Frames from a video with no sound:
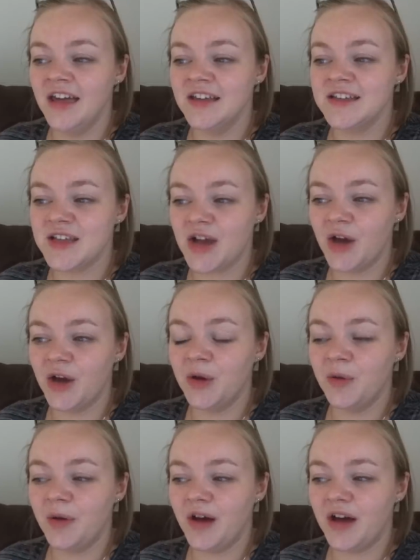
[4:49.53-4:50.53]

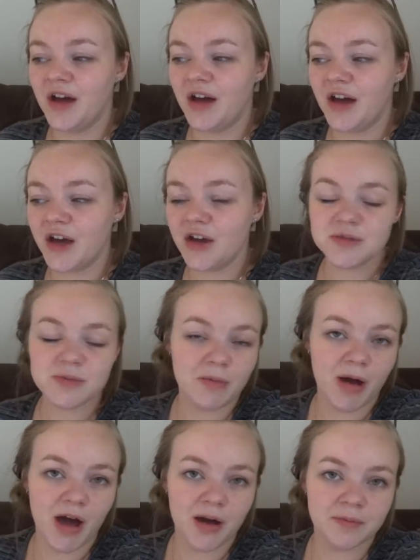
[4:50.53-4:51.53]
So I go to my
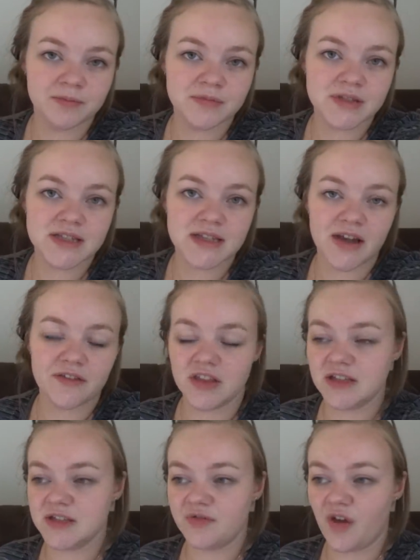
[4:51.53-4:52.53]
mum's,
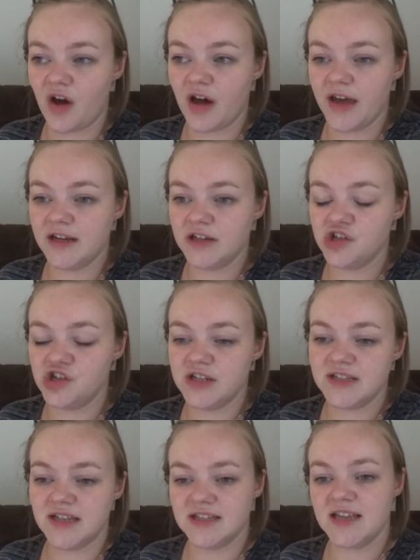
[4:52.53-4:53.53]
everything's fine. She
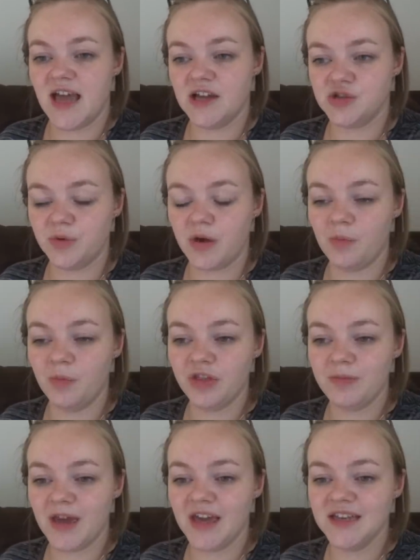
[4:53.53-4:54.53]
says, yeah, she'll come
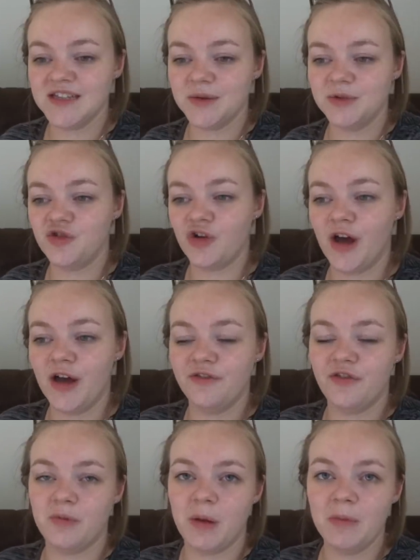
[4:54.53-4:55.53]
with me. So we
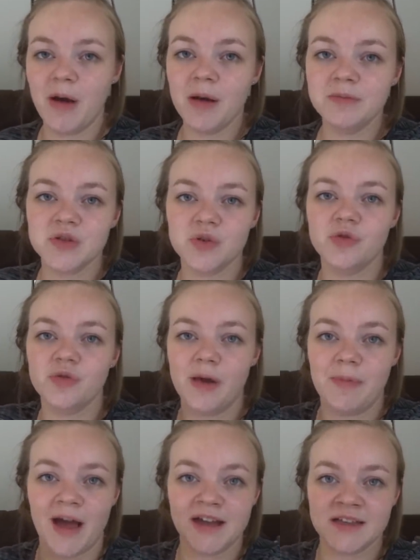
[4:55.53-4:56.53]
drive from my mum's all the way
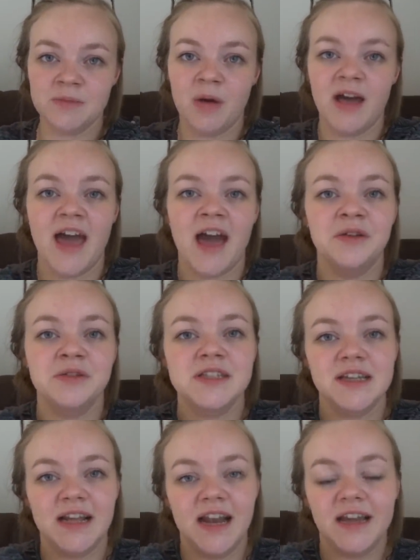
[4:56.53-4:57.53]
back to my house
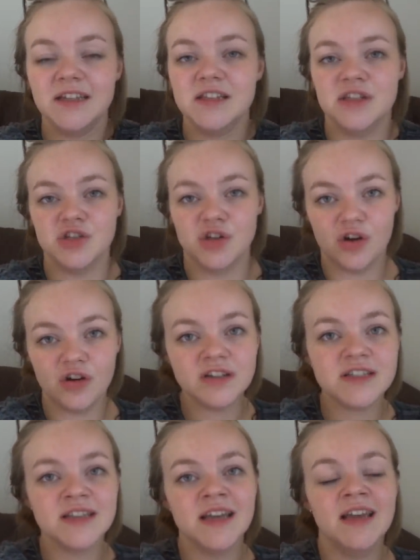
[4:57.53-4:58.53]
to collect the
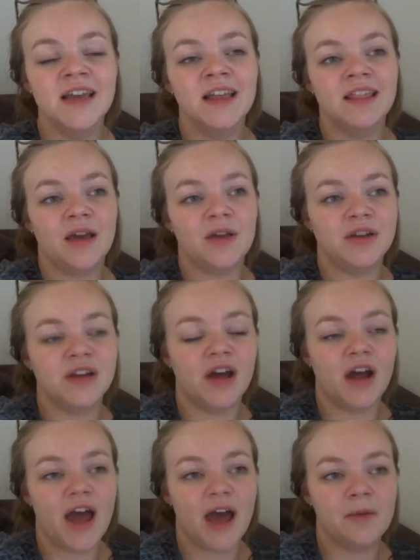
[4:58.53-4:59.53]
dogs. Then
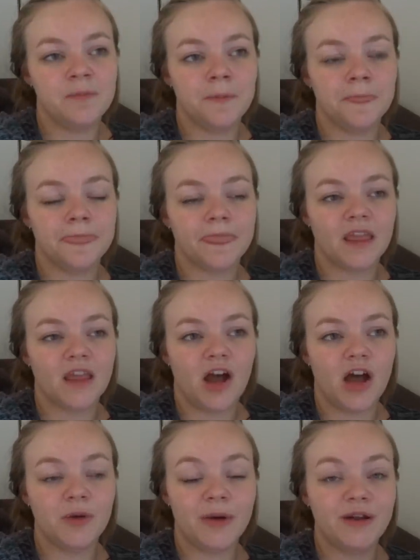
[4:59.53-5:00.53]

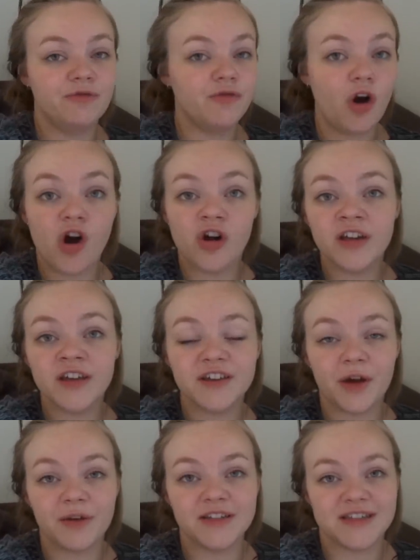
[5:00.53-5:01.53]
I went wrong
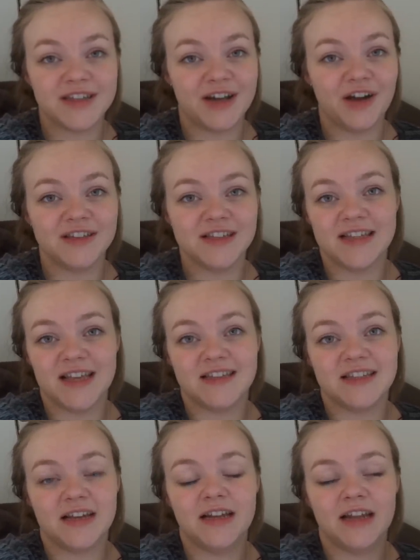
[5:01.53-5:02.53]
going to the garden
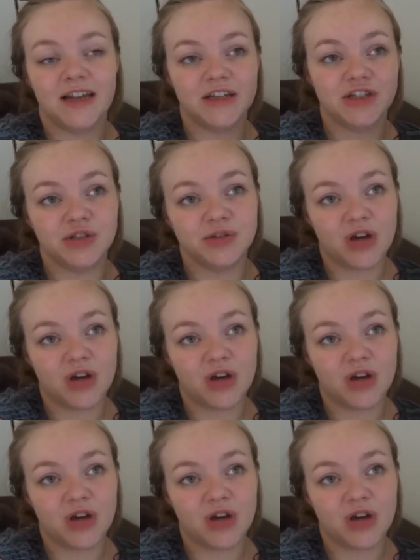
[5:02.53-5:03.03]
centre like two